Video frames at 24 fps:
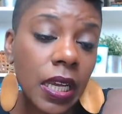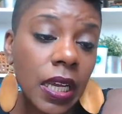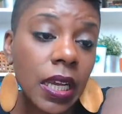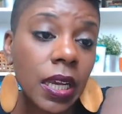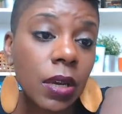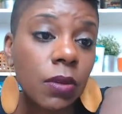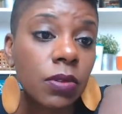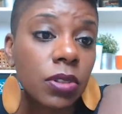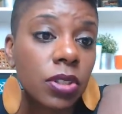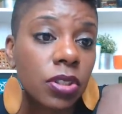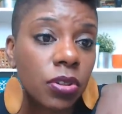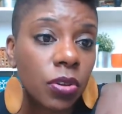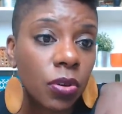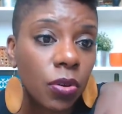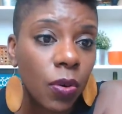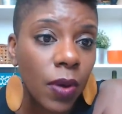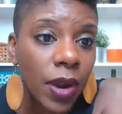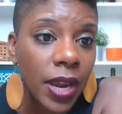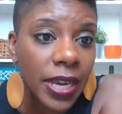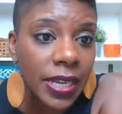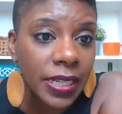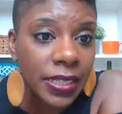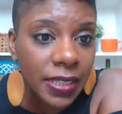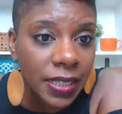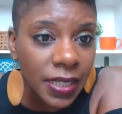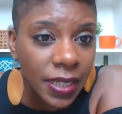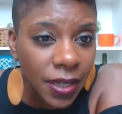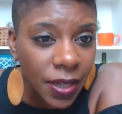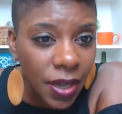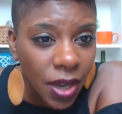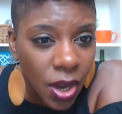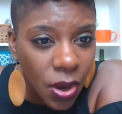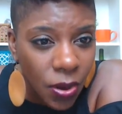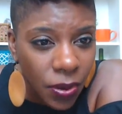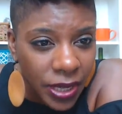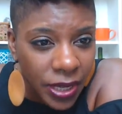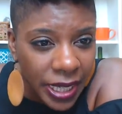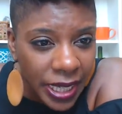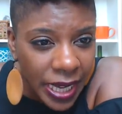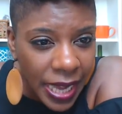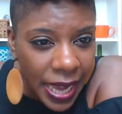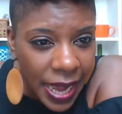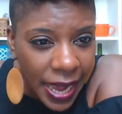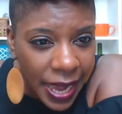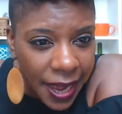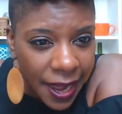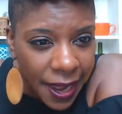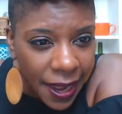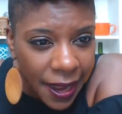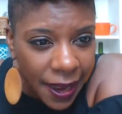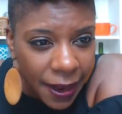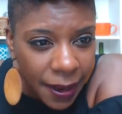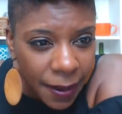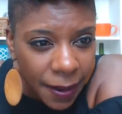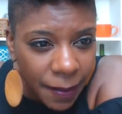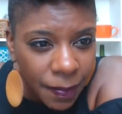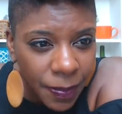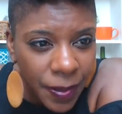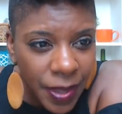It was crazy. Okay.